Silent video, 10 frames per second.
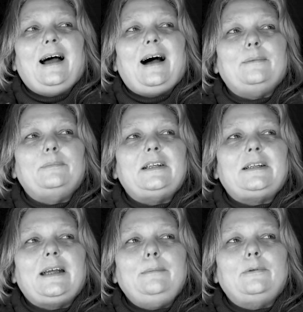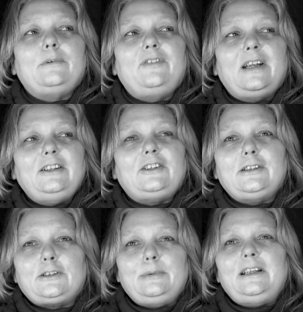And by the time they were finished,
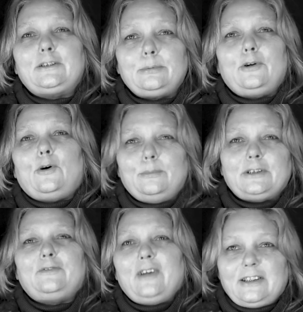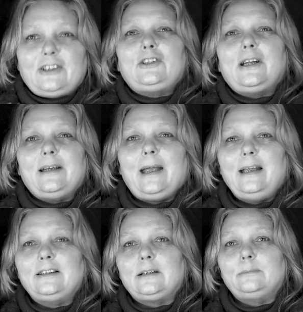the sweets were almost finished,
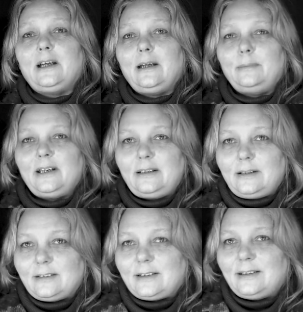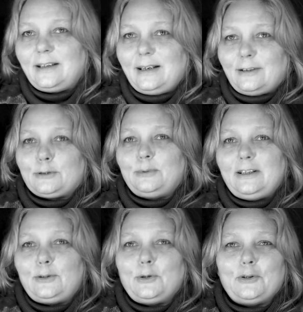hence I'm diabetic today,
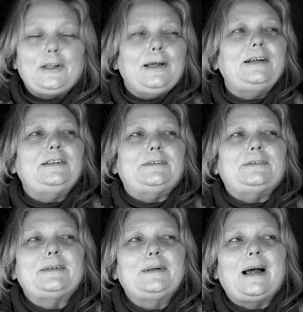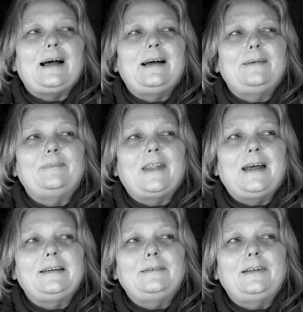sweet tooth. And
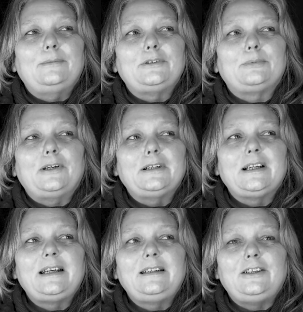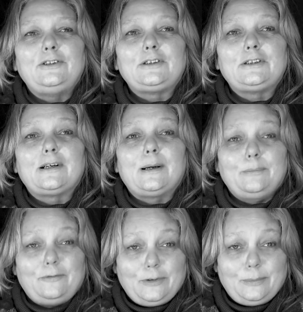there was one lady who used to
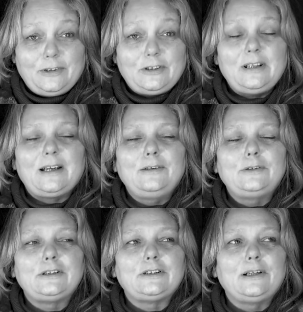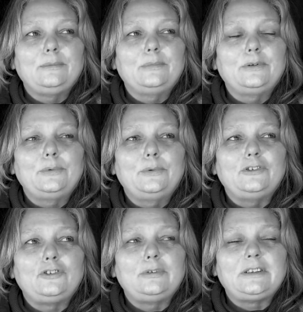come from the houses down below,
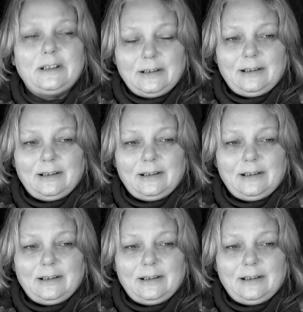and she was